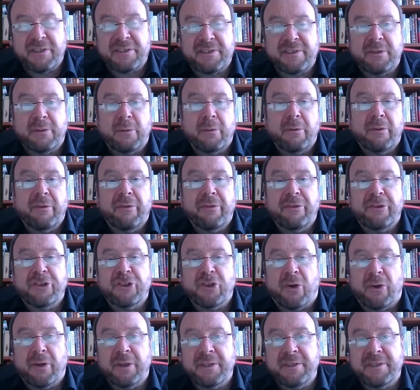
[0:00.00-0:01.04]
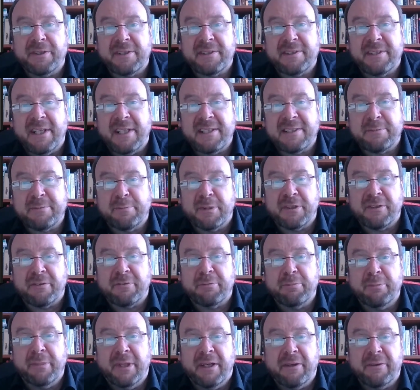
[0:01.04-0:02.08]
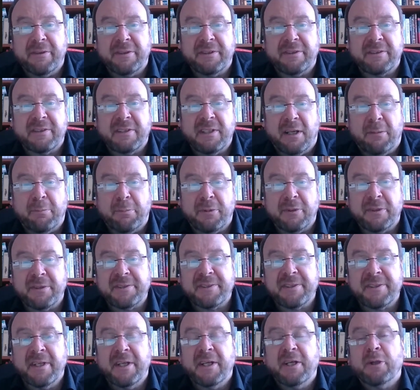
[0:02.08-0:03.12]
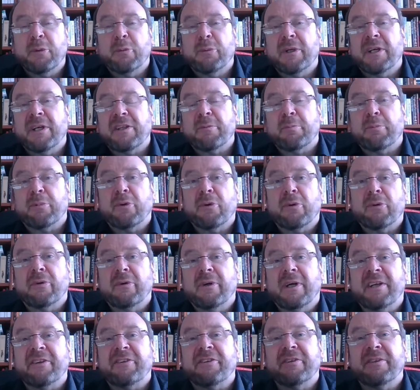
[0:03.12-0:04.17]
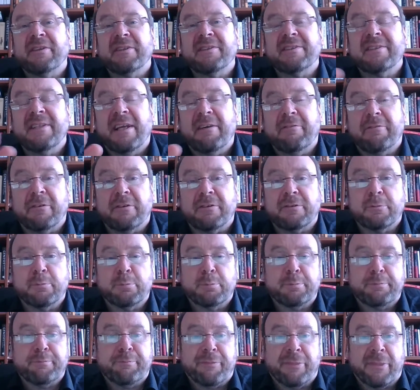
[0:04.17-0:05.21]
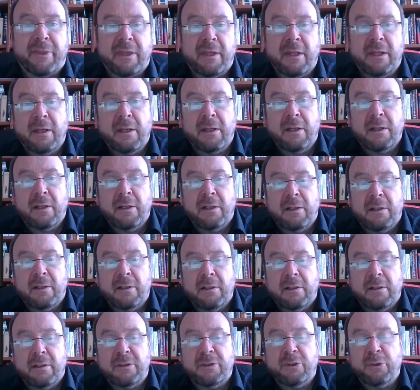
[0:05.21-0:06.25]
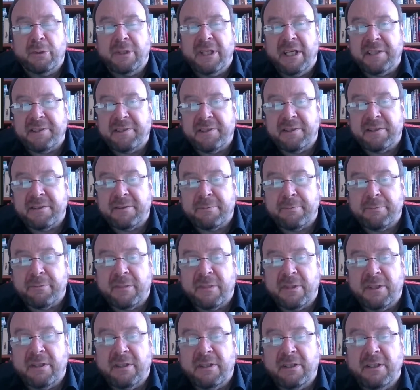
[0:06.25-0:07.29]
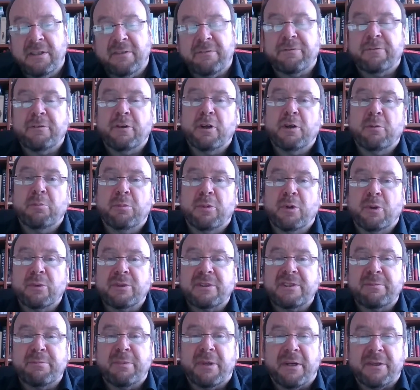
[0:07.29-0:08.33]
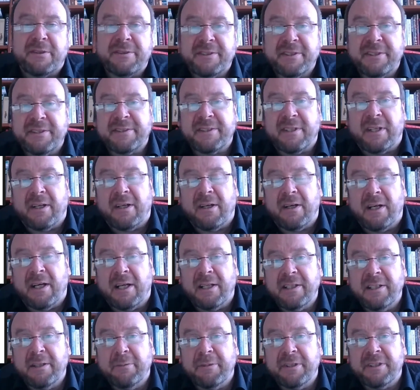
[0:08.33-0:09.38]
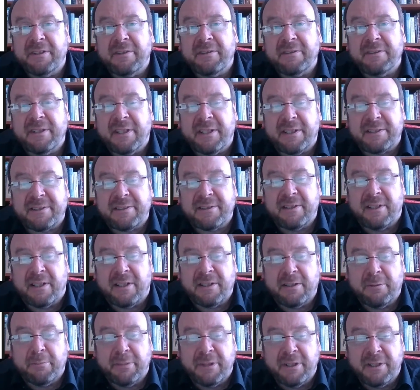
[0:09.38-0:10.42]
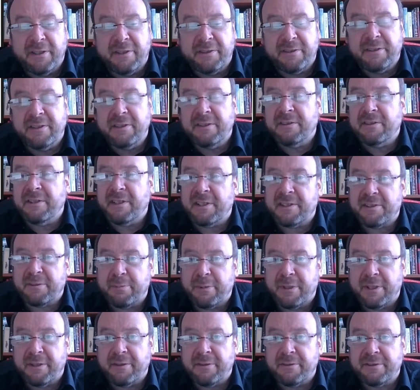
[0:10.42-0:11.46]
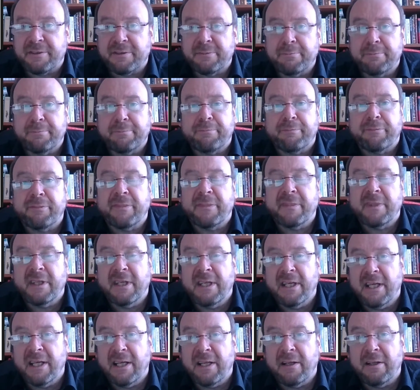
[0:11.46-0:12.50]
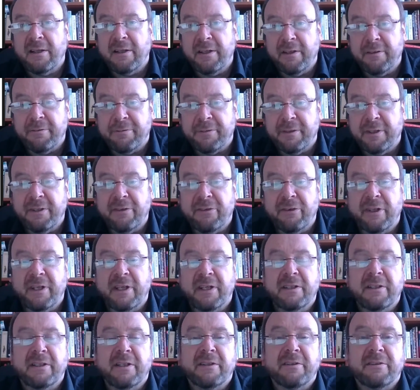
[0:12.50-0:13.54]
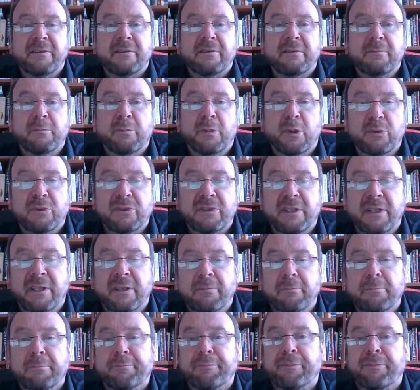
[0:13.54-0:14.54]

so joint assessment of married couples where the progression is leveled. You get it if both spouses are unlimited tax liability taxpayers and live in the inland mostly.